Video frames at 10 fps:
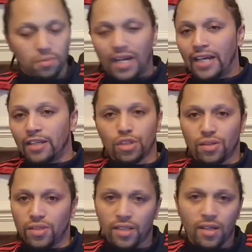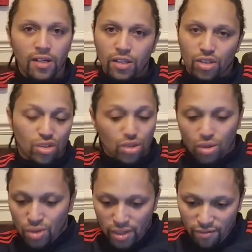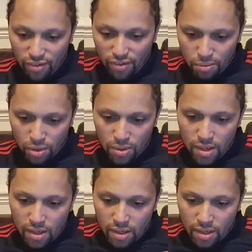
But I enjoy just talking football.